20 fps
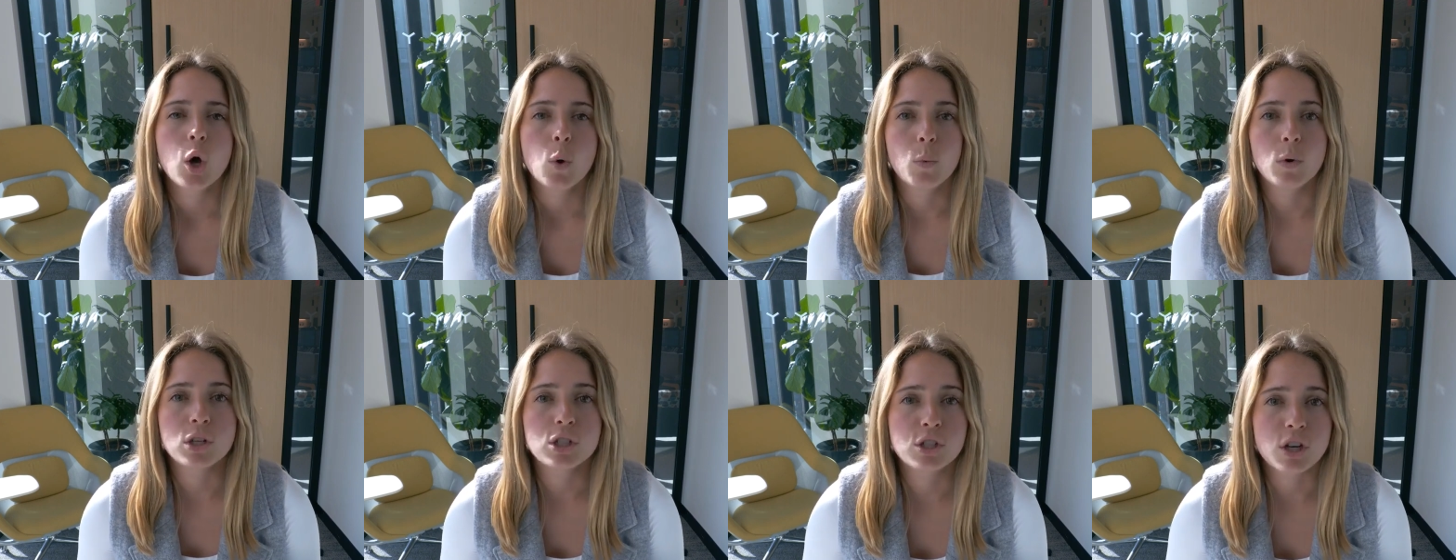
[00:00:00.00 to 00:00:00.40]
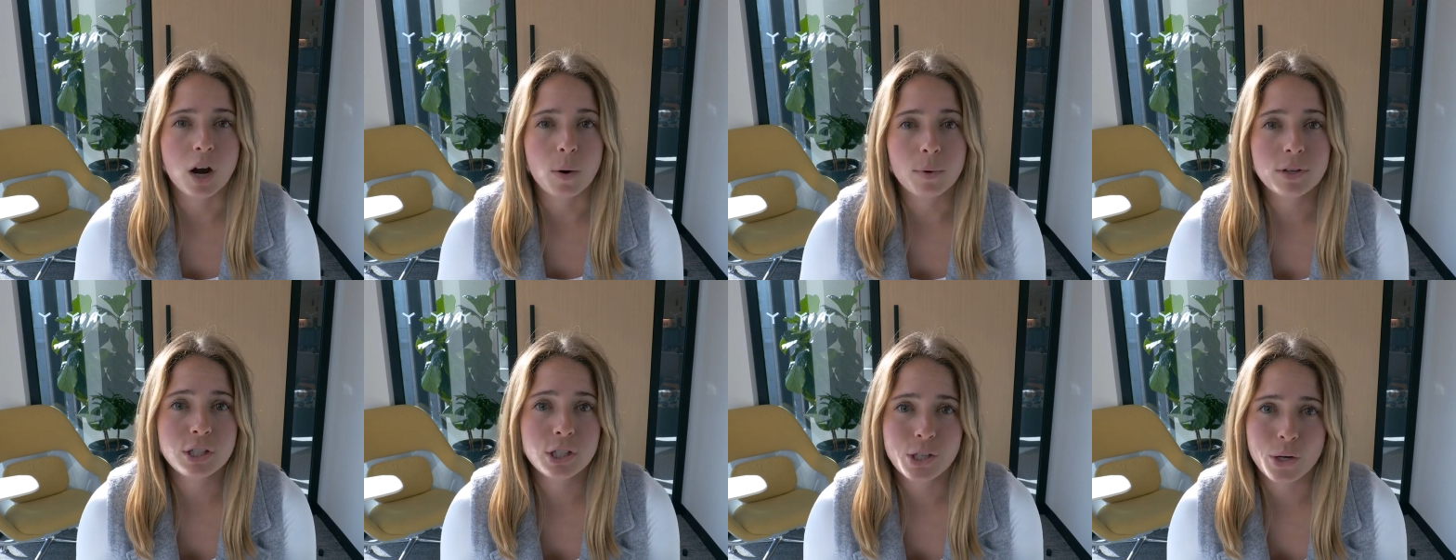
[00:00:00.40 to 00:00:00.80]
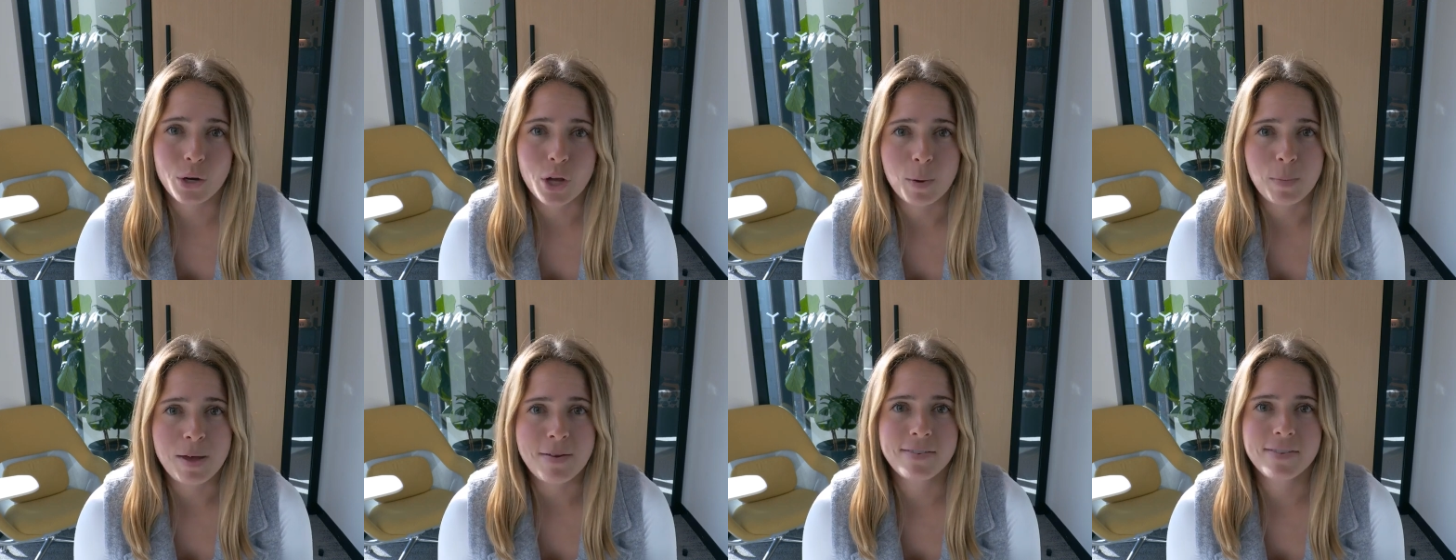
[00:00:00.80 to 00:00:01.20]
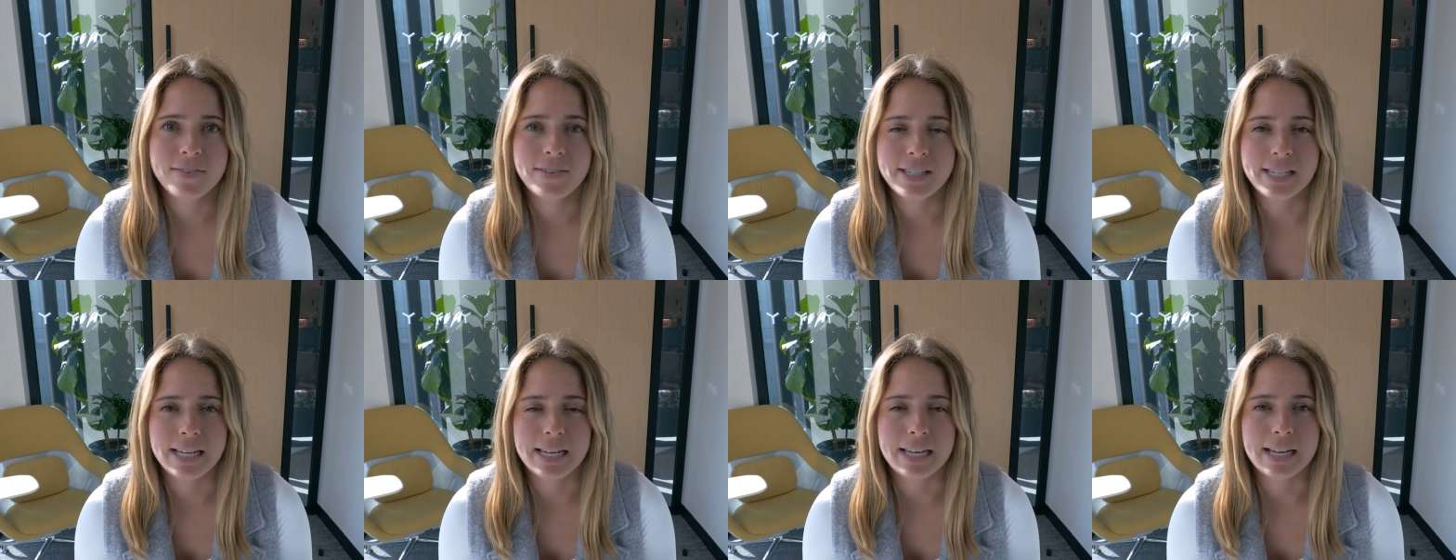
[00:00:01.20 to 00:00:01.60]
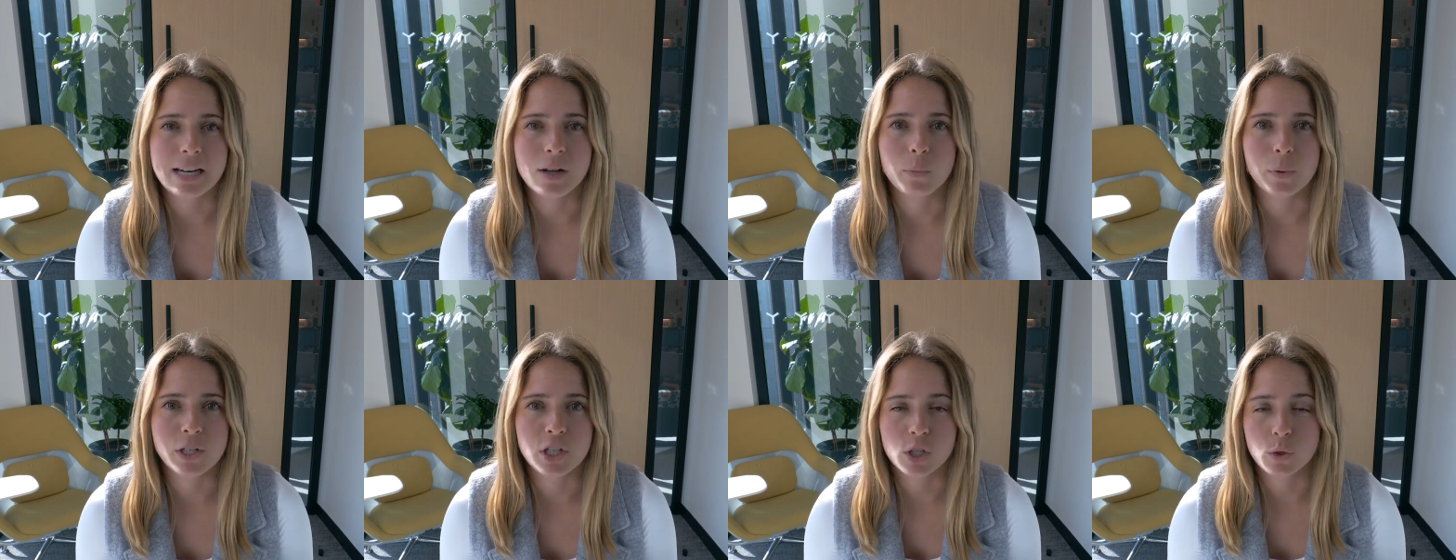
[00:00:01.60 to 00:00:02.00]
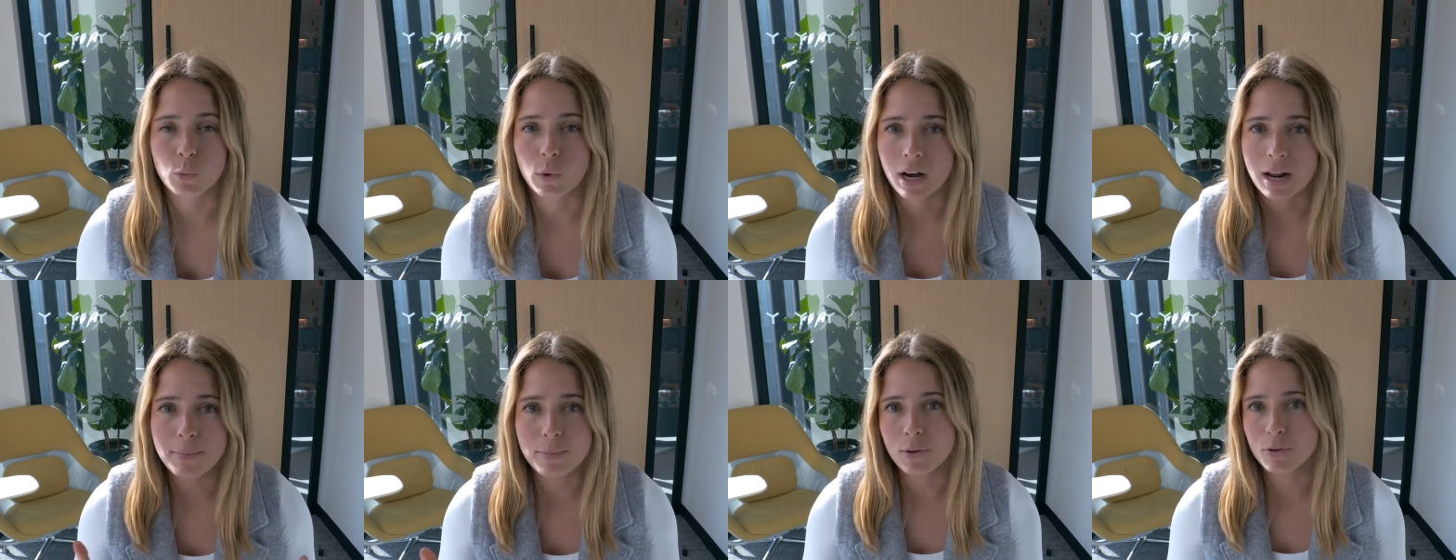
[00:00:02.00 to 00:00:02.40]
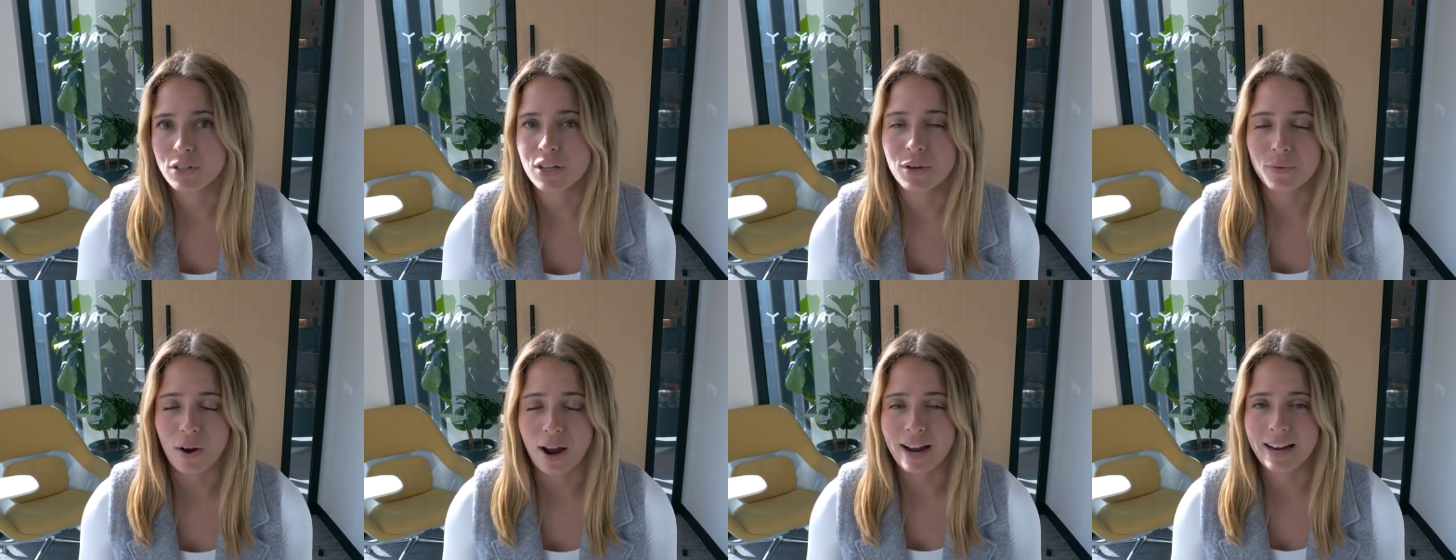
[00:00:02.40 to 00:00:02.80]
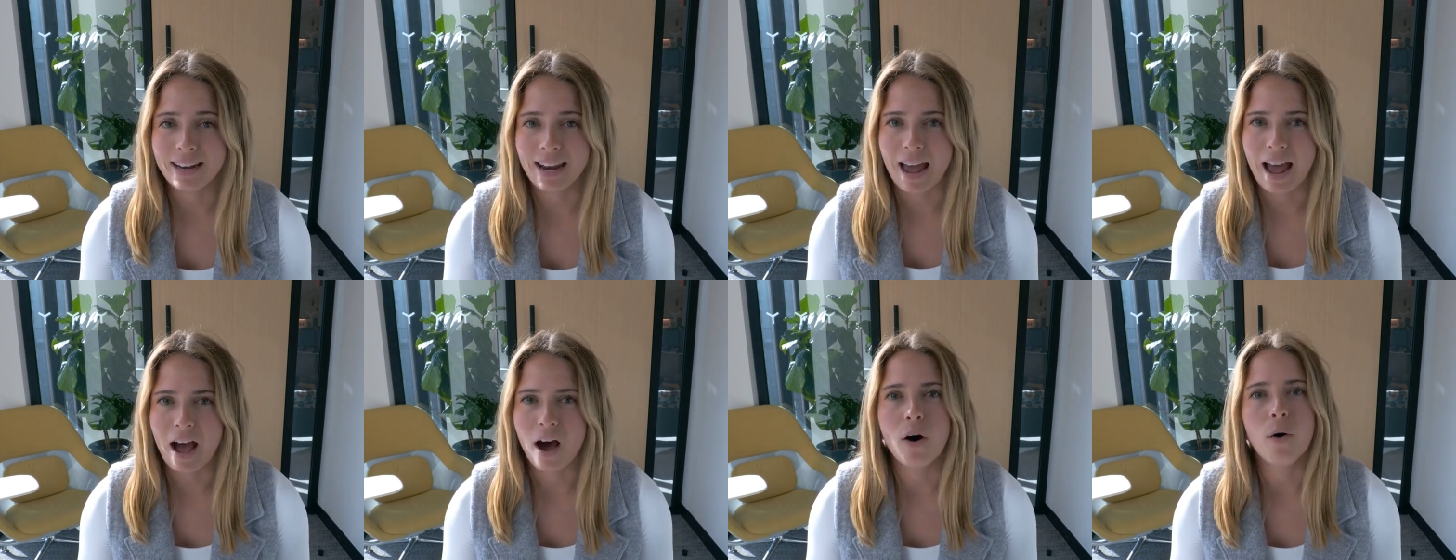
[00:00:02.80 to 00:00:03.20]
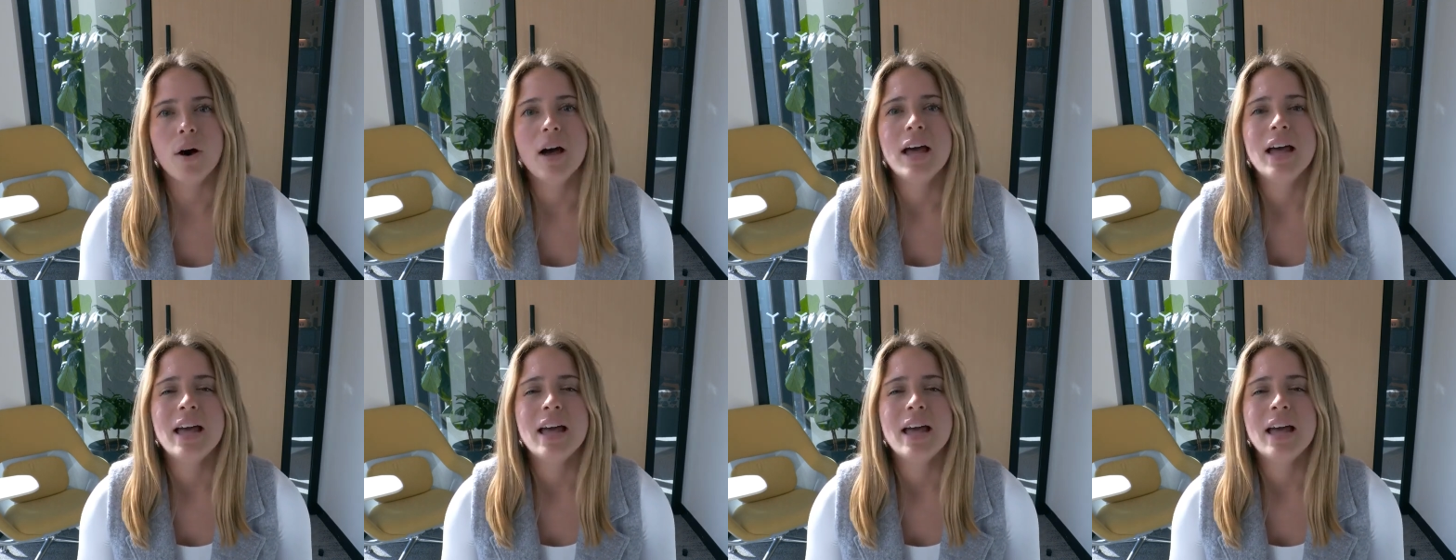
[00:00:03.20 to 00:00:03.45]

We'll start with Studio P15, which is what I'm using right now.